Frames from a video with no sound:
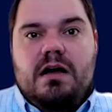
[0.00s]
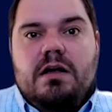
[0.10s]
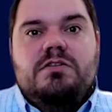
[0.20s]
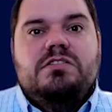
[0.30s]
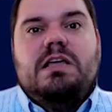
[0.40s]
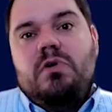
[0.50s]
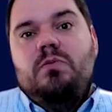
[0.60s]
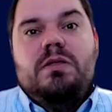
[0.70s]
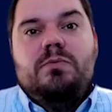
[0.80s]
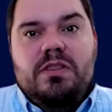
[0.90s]
understand what
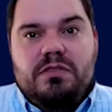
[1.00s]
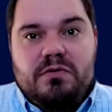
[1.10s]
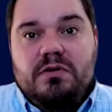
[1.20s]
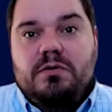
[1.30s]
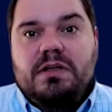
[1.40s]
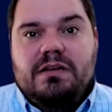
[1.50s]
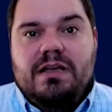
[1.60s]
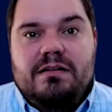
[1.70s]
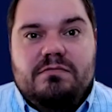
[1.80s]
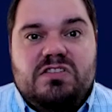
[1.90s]
we went through
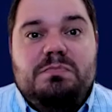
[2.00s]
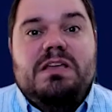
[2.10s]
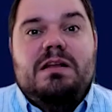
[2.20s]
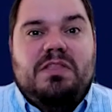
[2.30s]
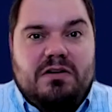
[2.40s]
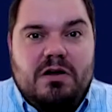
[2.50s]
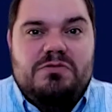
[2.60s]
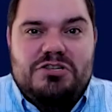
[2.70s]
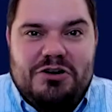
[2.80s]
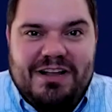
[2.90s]
and speed up their
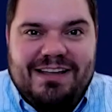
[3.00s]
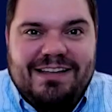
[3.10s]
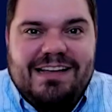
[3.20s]
own journey.